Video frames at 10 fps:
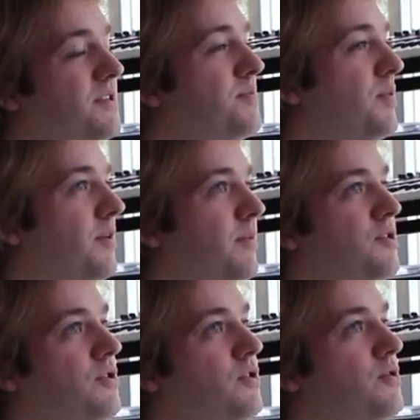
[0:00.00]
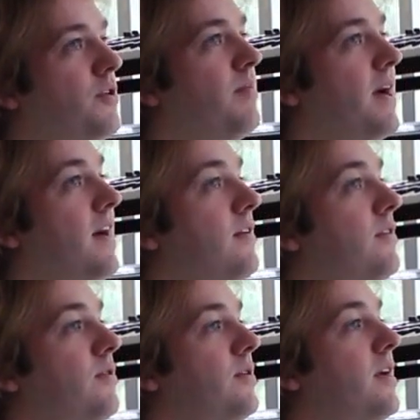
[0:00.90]
is pretty much the drum
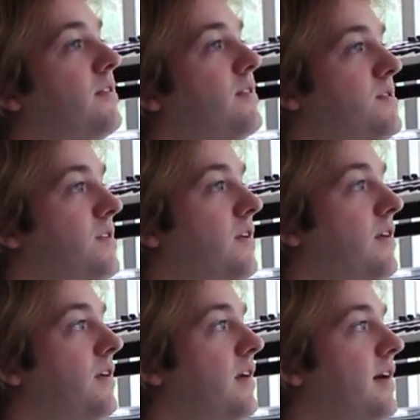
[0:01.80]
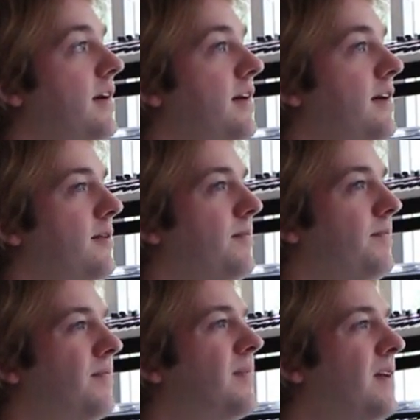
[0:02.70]
pattern throughout the song.
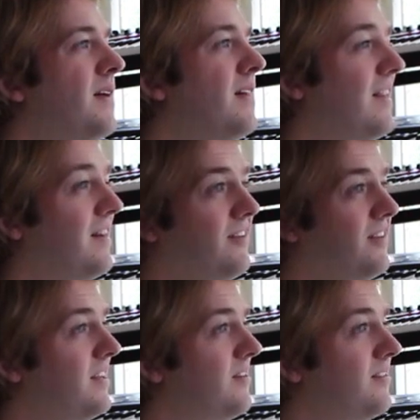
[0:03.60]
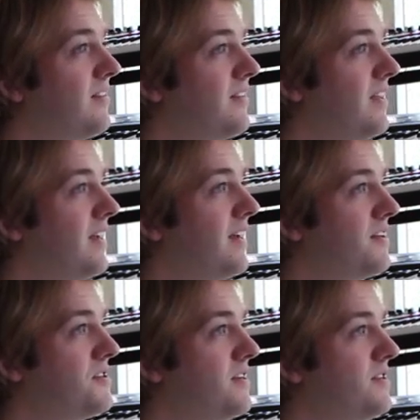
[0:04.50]
I really don't think it
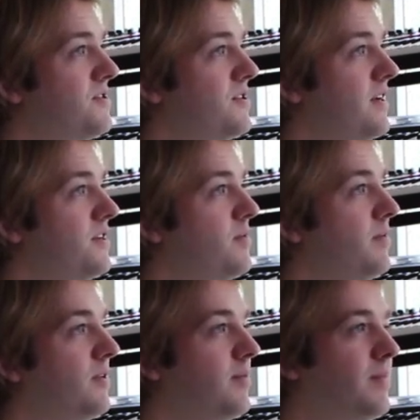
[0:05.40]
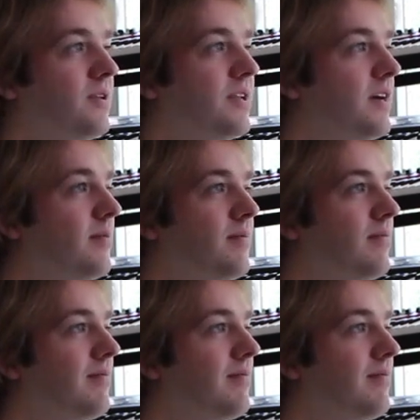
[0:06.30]
actually does change. Maybe on the build-up,